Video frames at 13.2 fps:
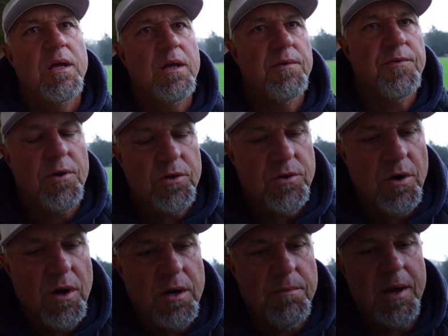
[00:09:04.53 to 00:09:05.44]
If you're
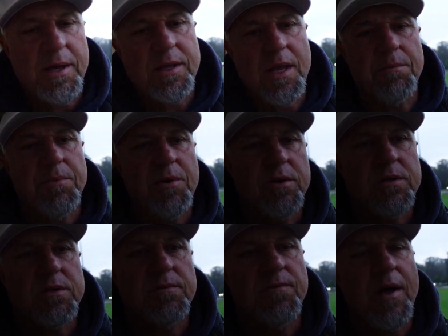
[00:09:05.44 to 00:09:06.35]
trying to make that
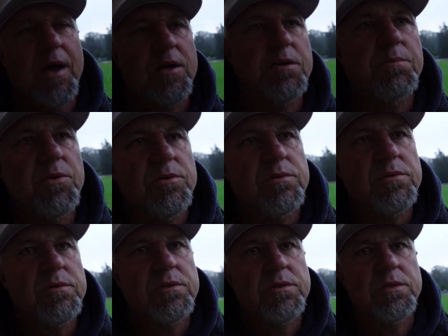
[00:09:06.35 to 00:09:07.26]
person valuable,
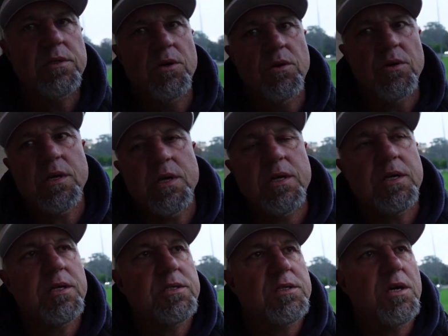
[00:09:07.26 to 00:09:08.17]
you're
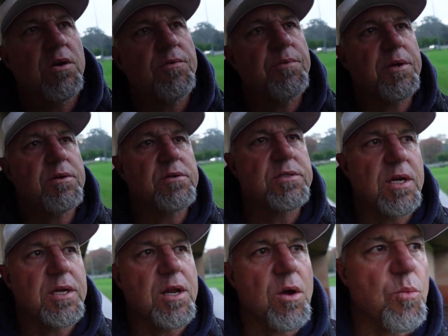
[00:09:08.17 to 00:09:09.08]
kidding yourself, because
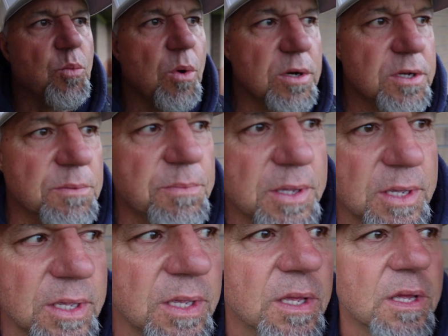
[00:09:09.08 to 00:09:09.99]
they don't want to
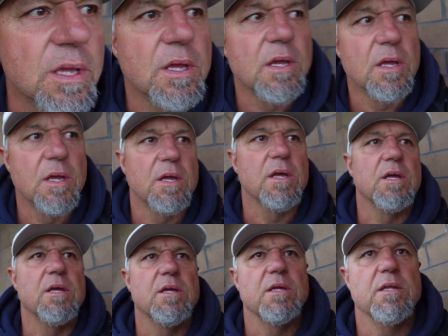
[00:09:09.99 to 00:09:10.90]
be.
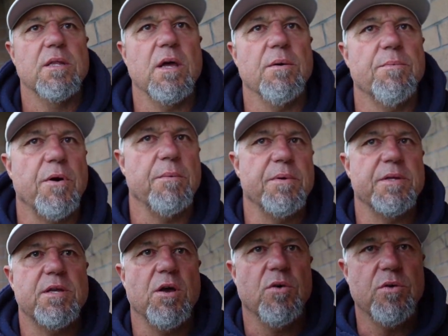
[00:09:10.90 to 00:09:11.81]
They'll probably
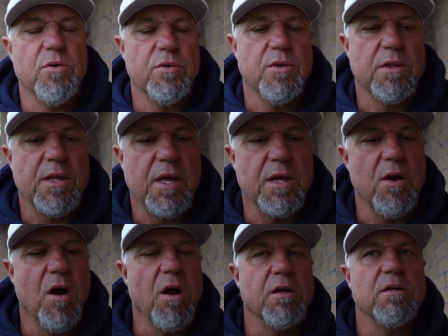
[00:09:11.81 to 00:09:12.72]
tell you that they're
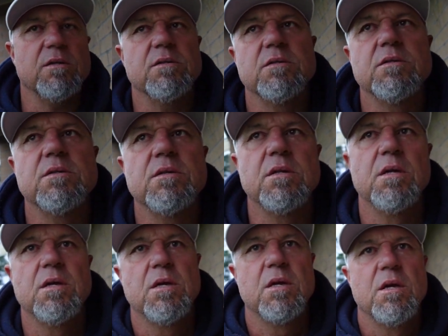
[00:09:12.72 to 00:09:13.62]
not,
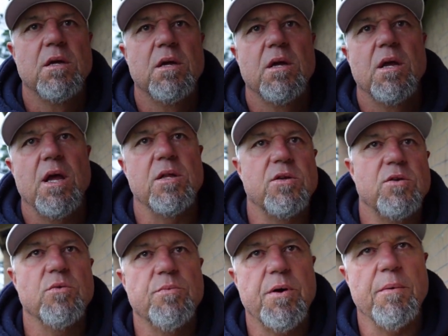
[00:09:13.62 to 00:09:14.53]
and
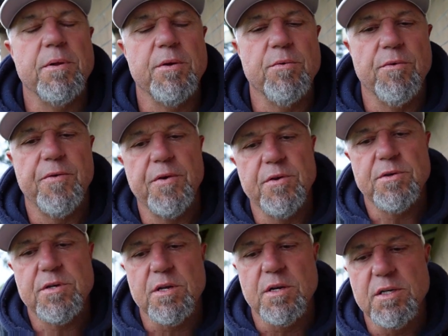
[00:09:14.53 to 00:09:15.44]
you'll probably
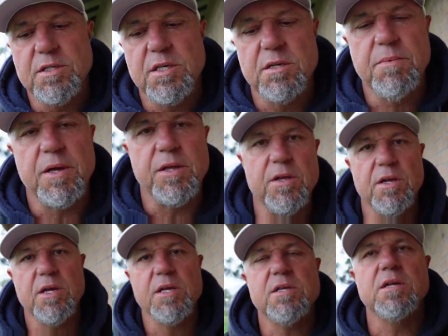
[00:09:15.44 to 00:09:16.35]
refuse to listen, but you
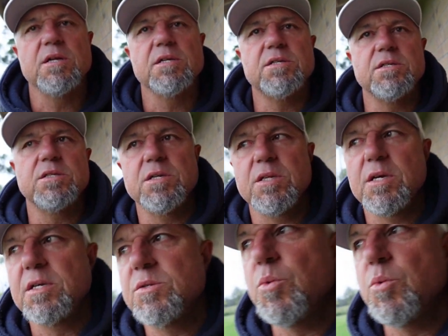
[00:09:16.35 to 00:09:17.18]
need to listen to these